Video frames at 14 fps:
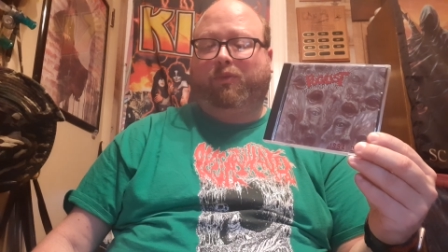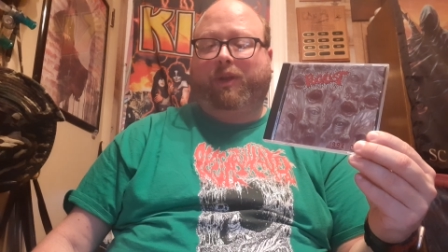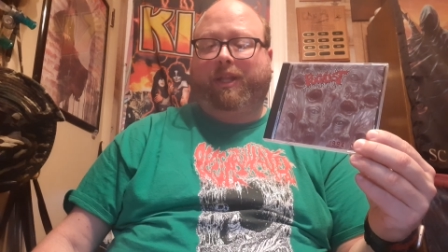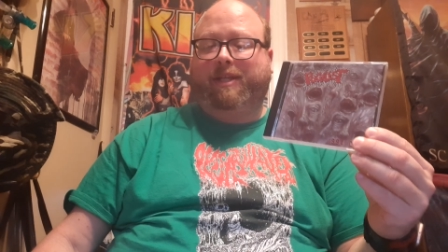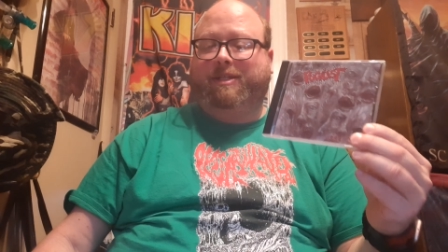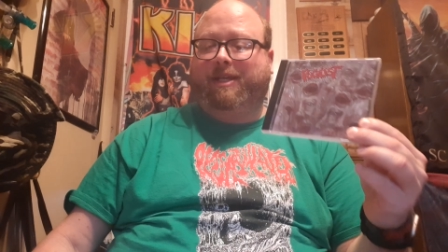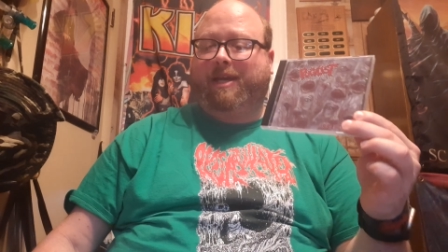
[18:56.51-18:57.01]

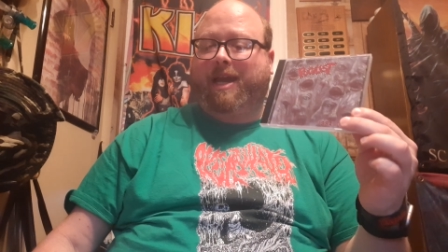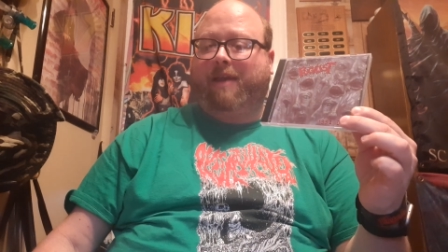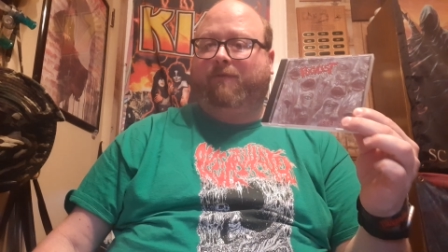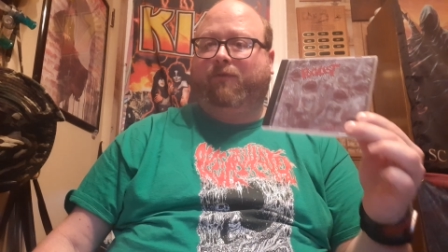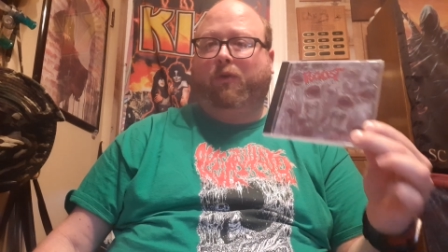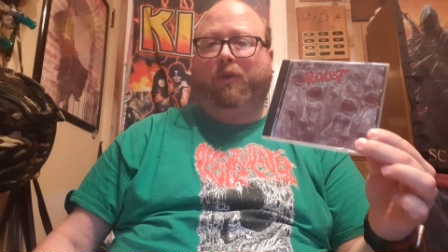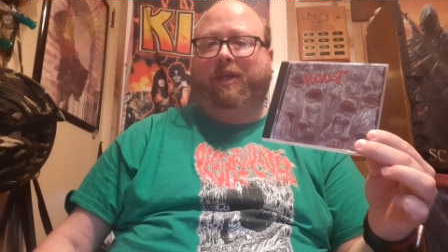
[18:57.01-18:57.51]
releasing a
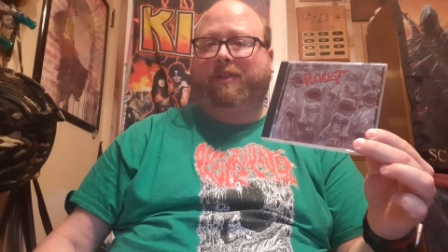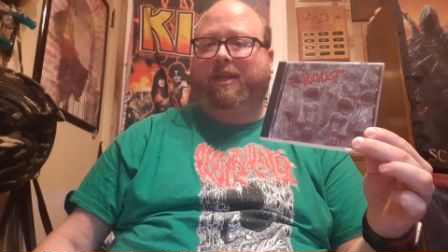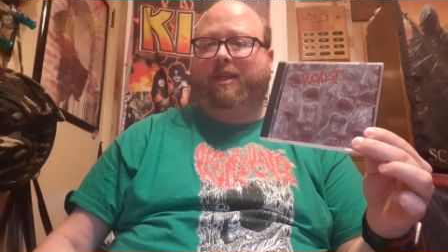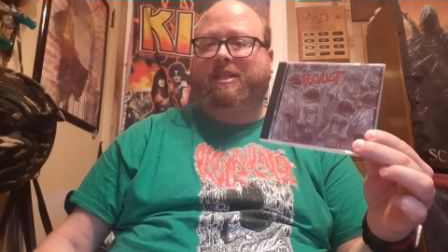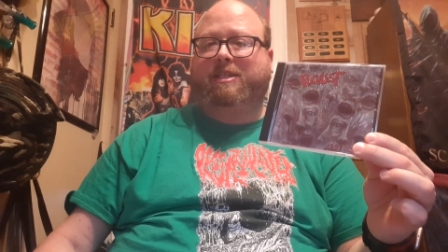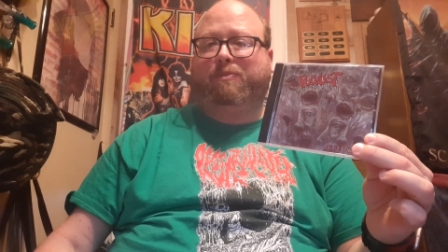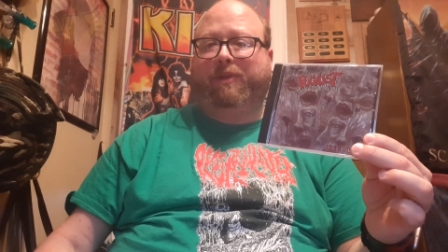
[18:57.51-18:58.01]
full length
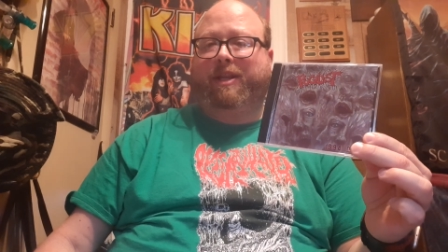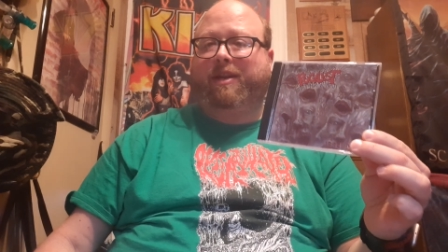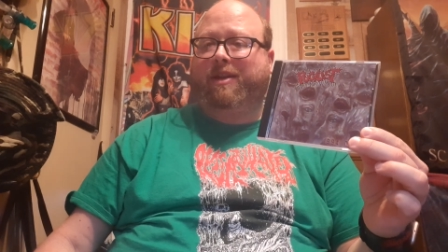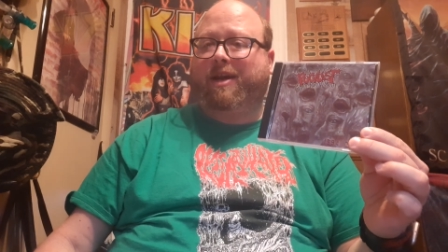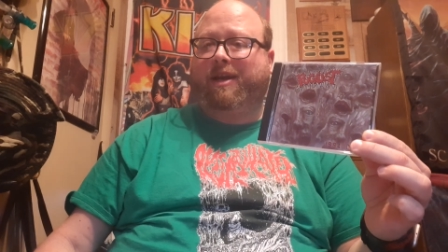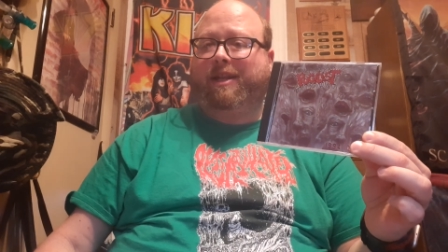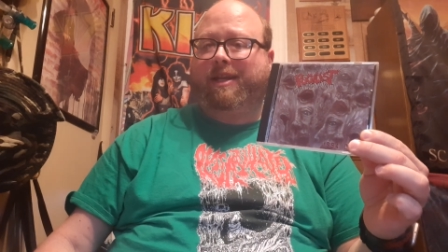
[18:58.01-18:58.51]
and a split in
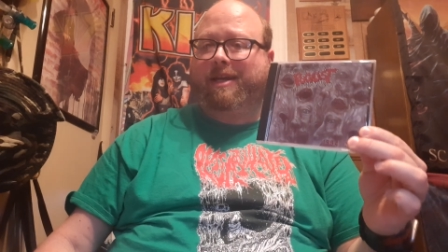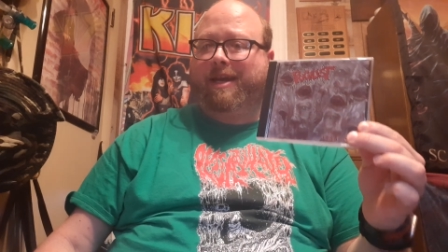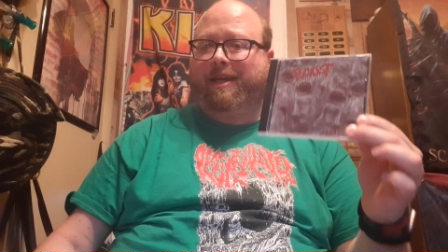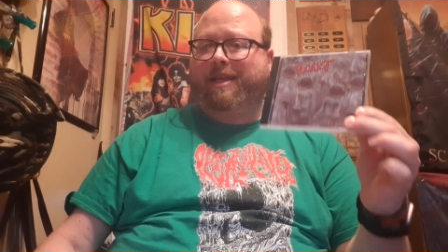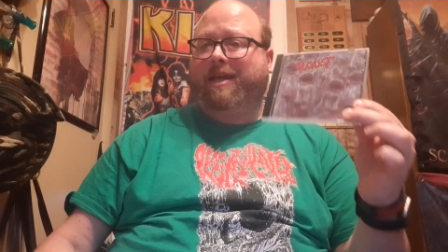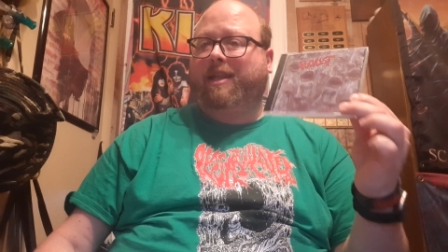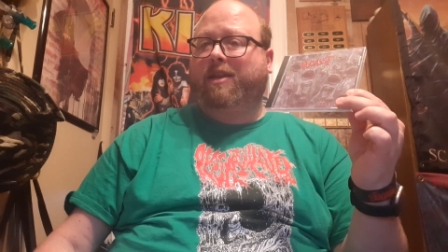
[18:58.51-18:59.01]

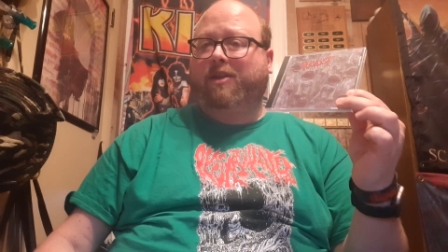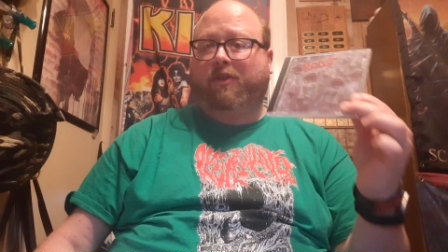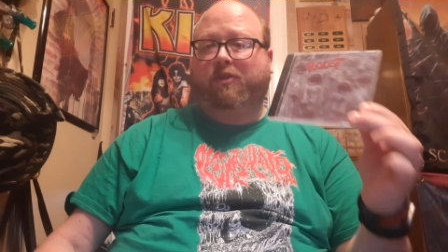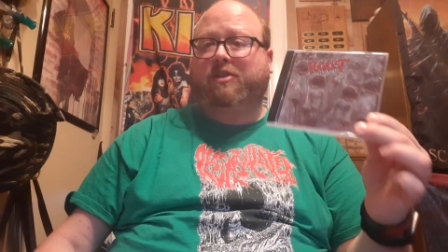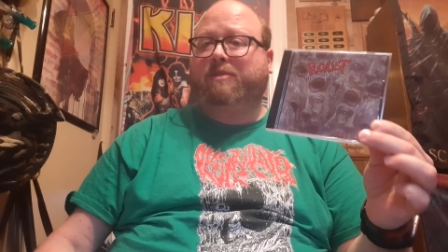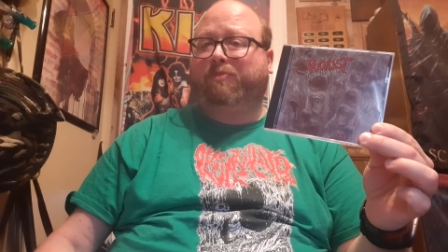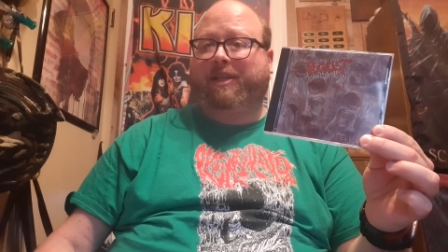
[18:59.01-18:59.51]
98 and
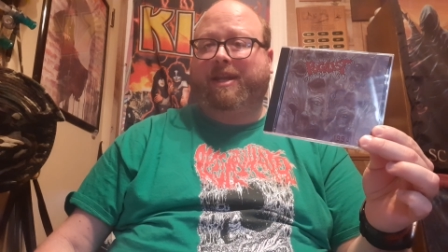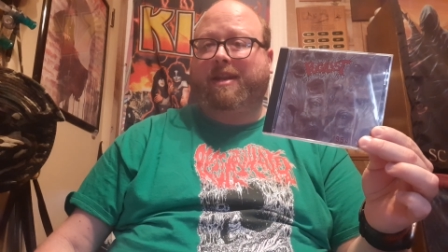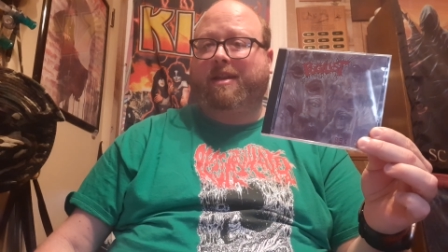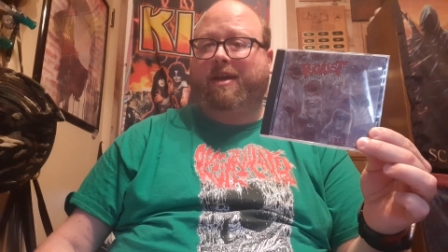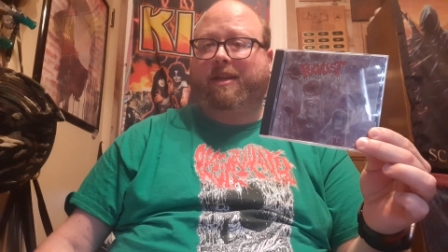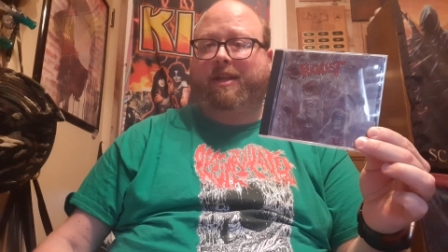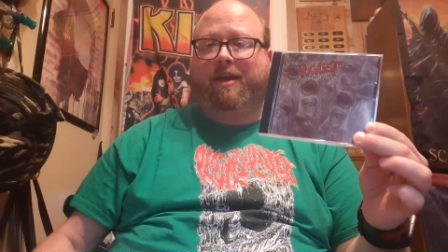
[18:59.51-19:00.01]
another split in
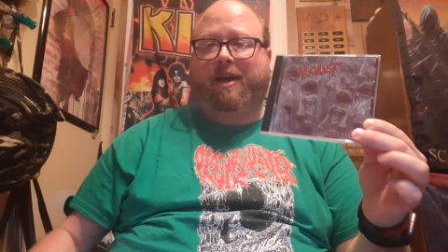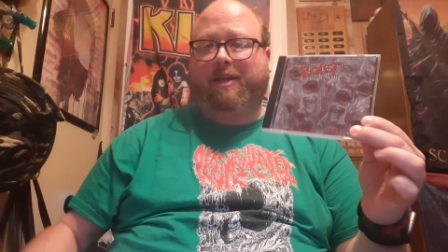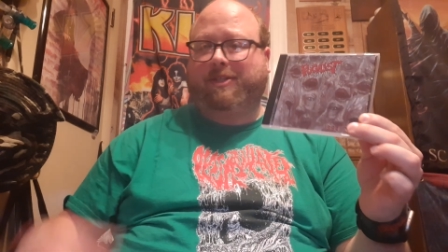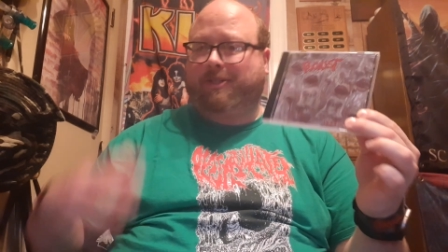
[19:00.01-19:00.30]
99.